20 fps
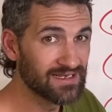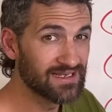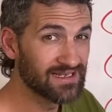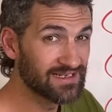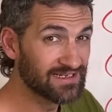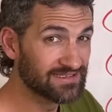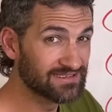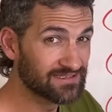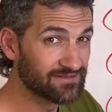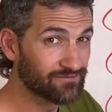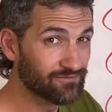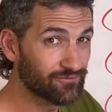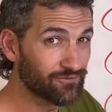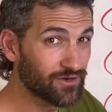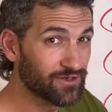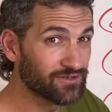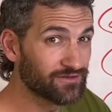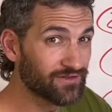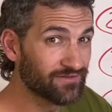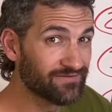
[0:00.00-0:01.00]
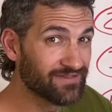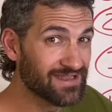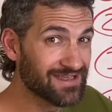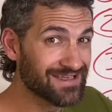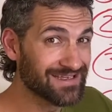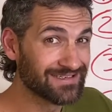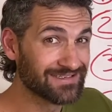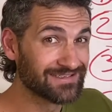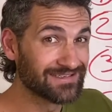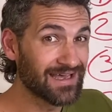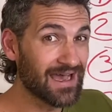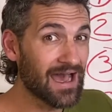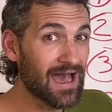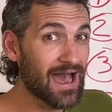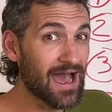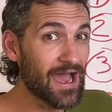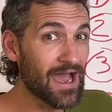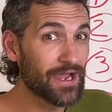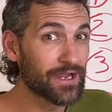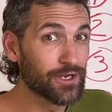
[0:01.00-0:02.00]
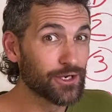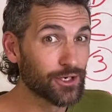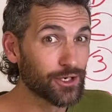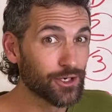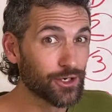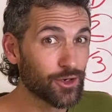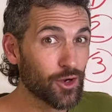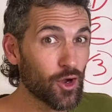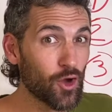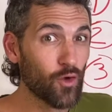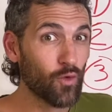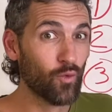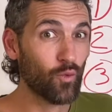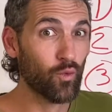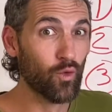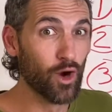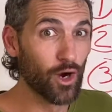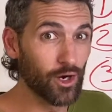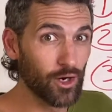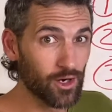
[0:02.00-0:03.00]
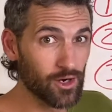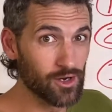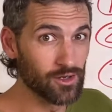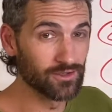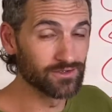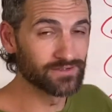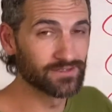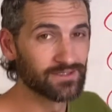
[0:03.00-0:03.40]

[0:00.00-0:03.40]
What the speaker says: is in front of the entire world.